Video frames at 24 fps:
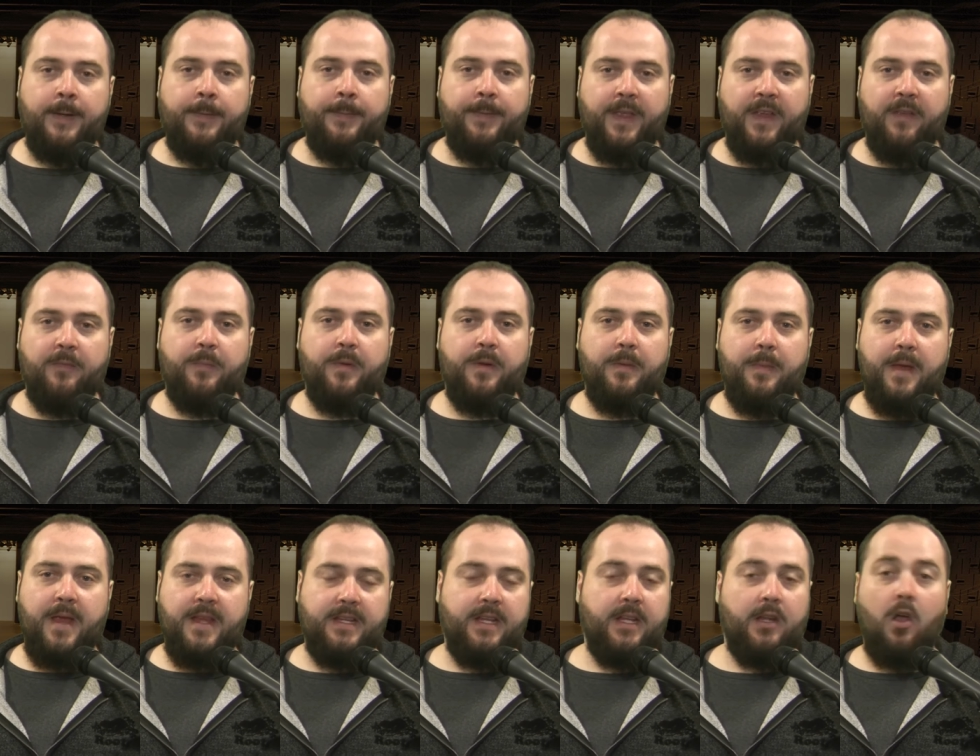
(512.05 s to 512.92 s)
they've been
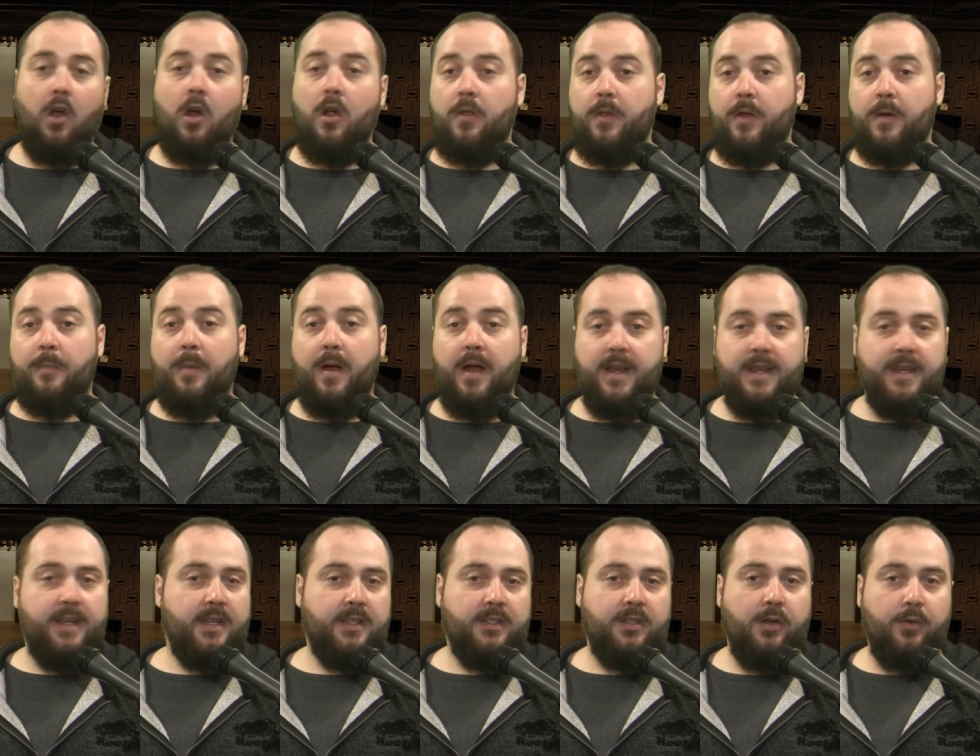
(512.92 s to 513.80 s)
making all their money
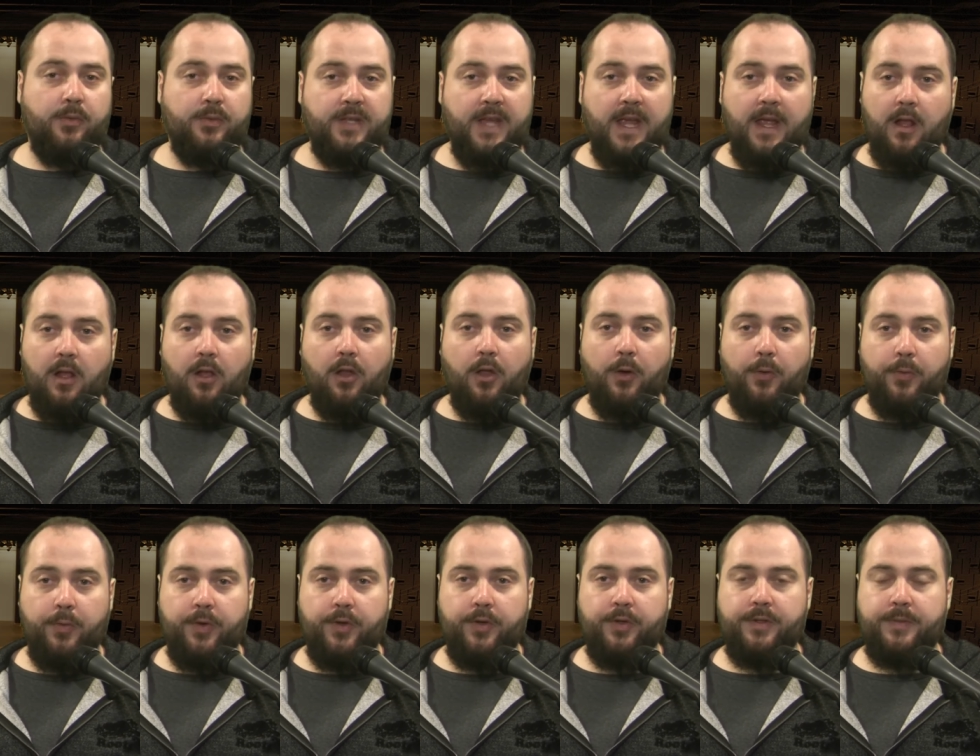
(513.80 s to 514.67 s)
as hotel
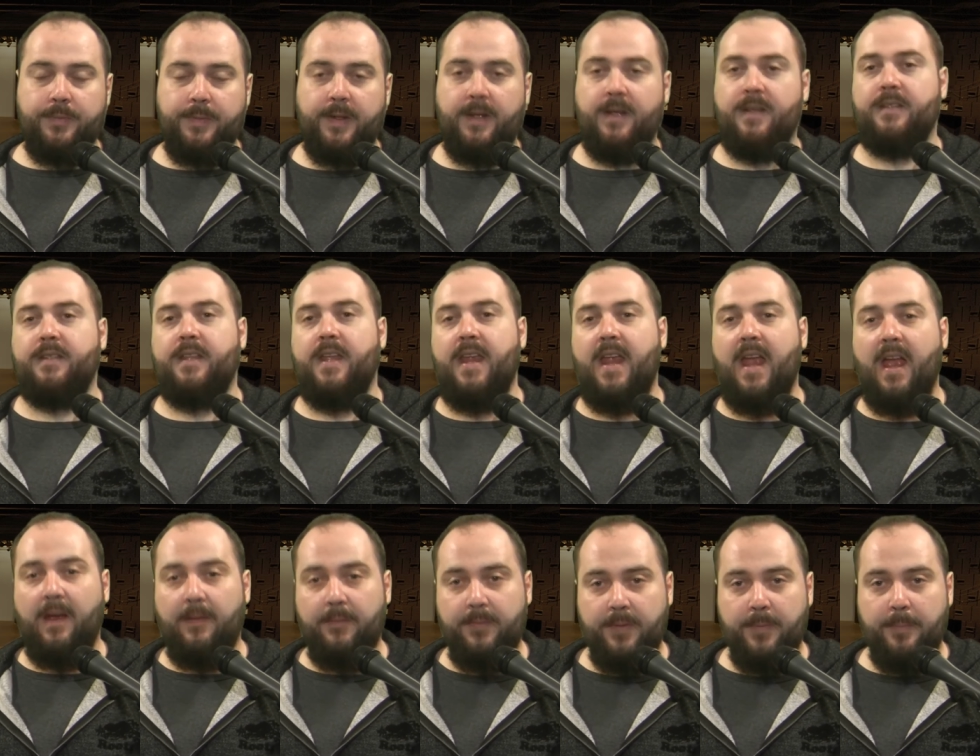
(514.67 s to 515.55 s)
owners because they
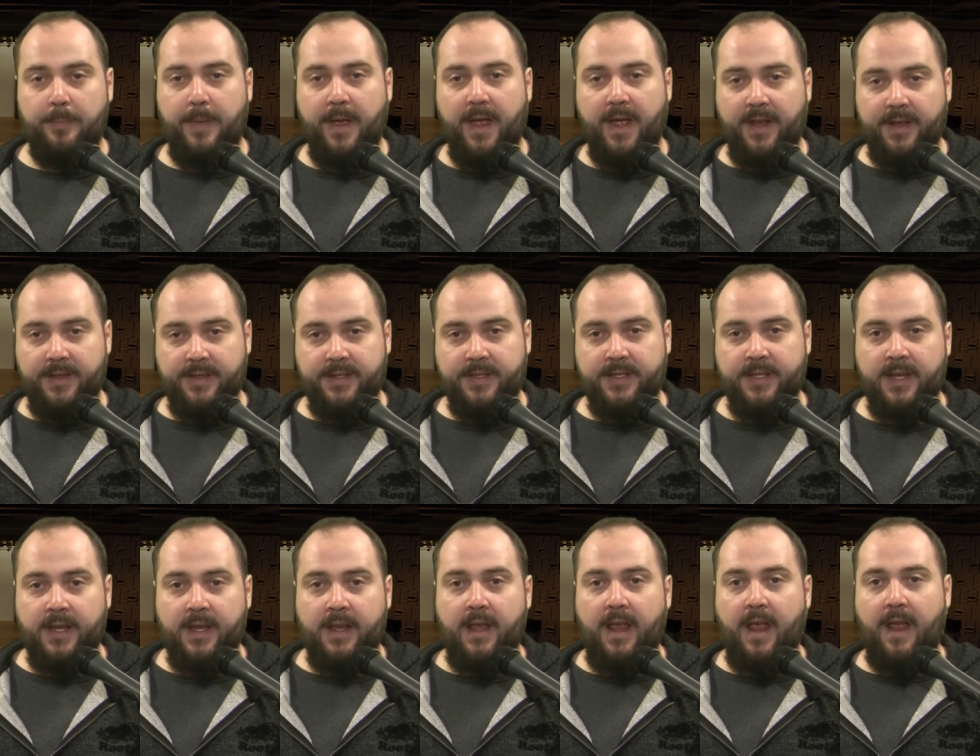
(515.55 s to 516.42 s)
have the beds
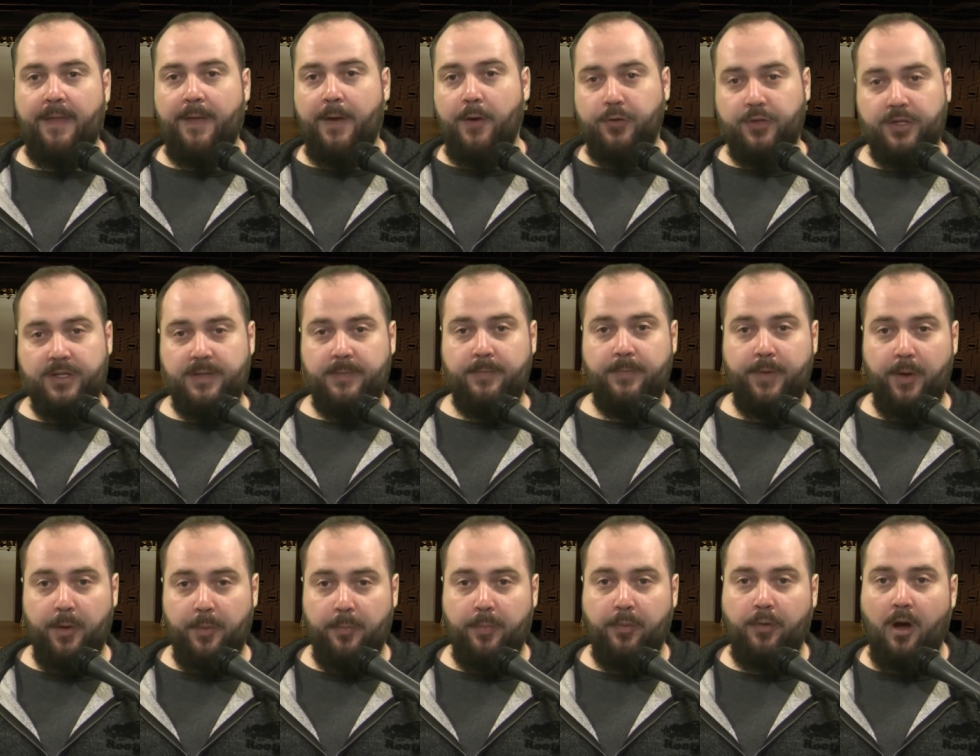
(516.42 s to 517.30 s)
and they're just,
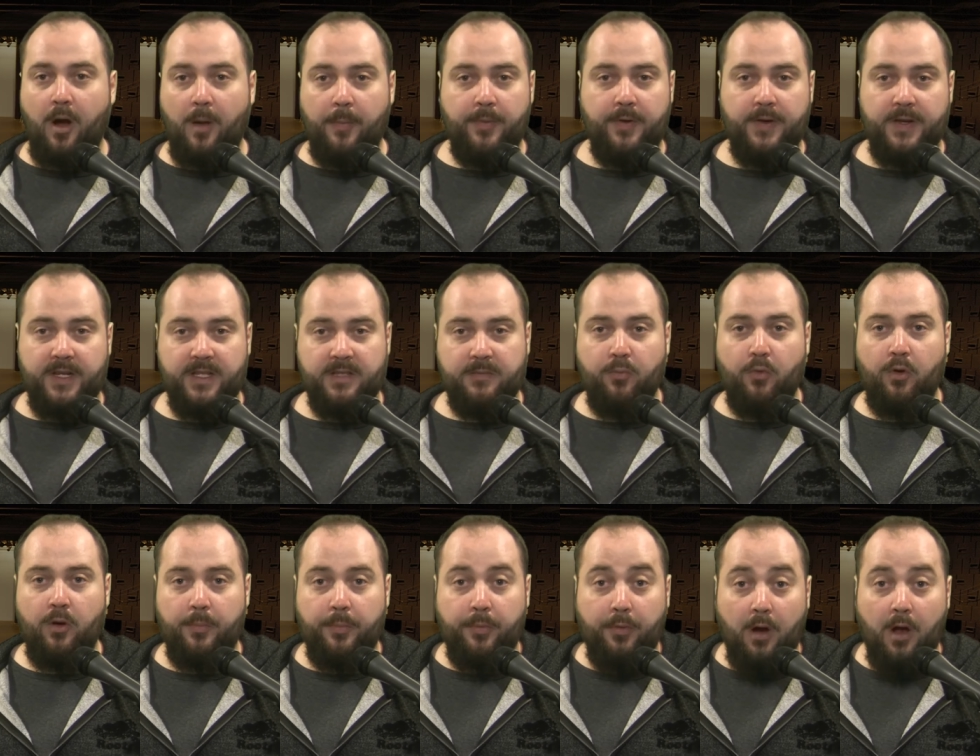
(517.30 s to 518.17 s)
their property is
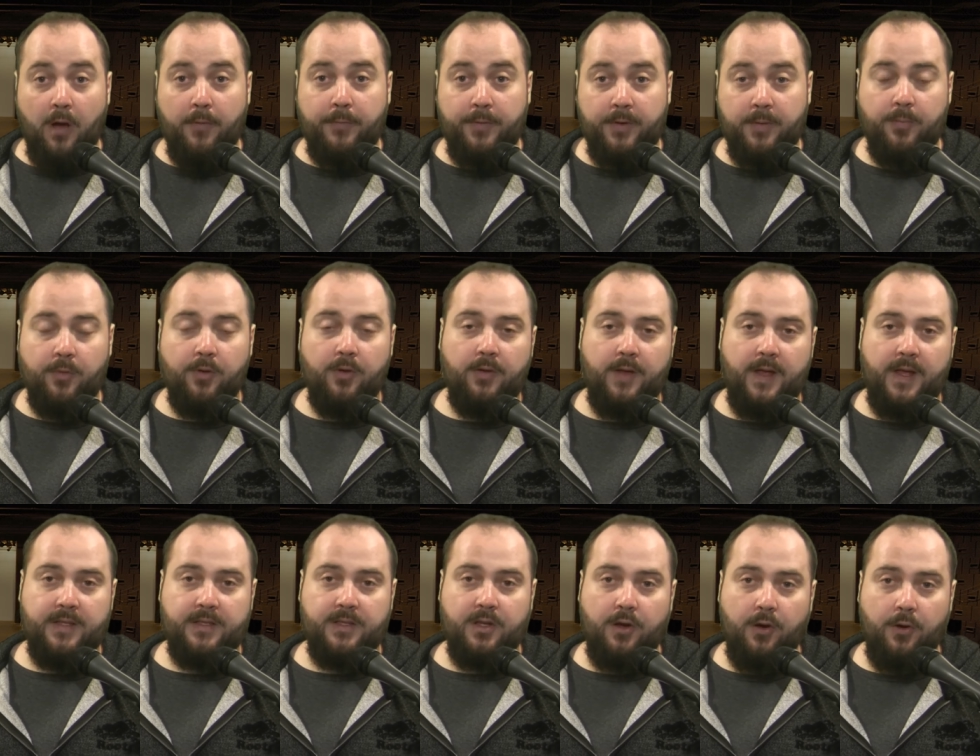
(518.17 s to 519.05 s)
more profitable
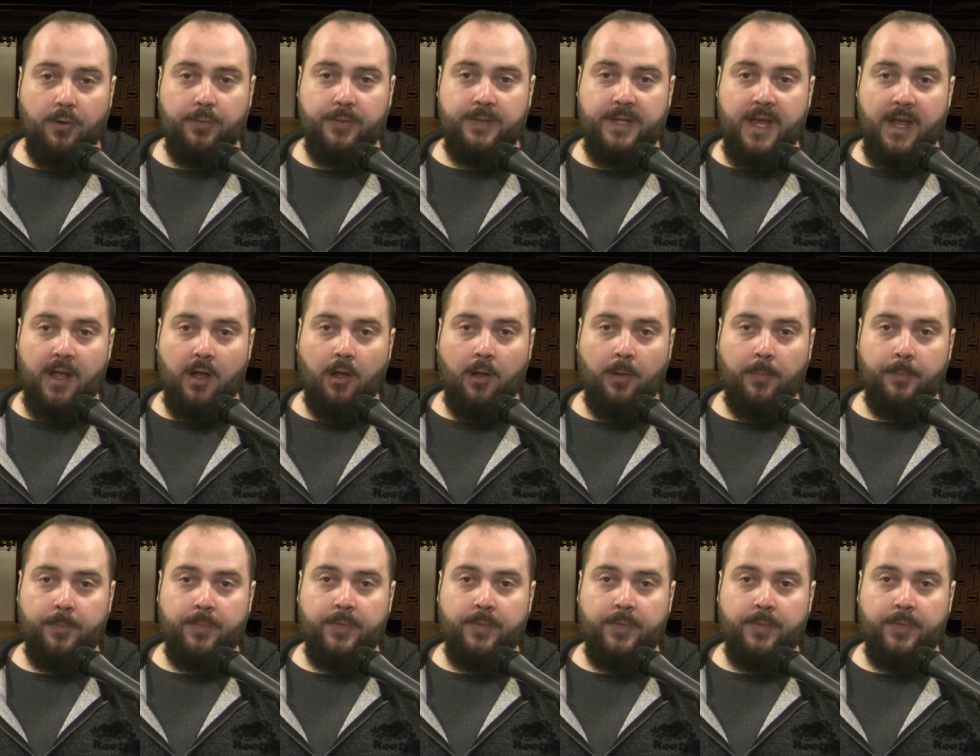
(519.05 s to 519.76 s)
as a hotel.